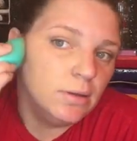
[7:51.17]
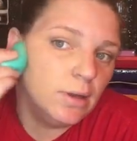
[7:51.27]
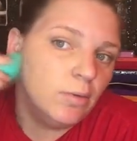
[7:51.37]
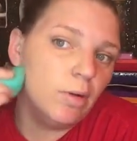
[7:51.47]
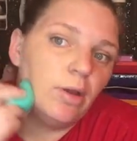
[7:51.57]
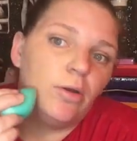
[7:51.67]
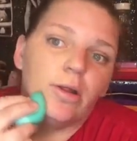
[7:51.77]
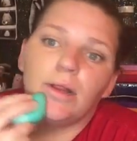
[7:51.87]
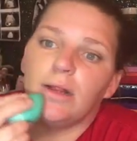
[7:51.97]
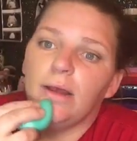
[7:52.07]
That way you
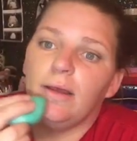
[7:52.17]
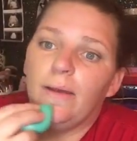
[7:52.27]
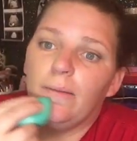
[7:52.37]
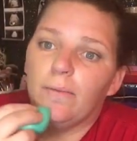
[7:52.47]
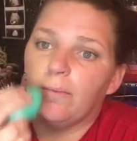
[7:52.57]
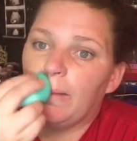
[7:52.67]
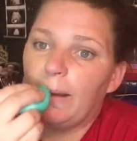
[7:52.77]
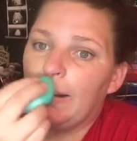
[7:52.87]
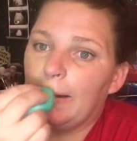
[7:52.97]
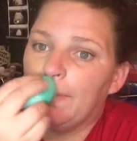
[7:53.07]
can see
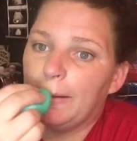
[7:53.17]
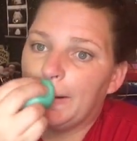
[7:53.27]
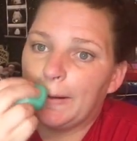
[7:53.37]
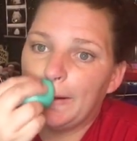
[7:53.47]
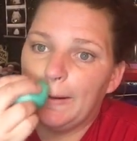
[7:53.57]
a lot better.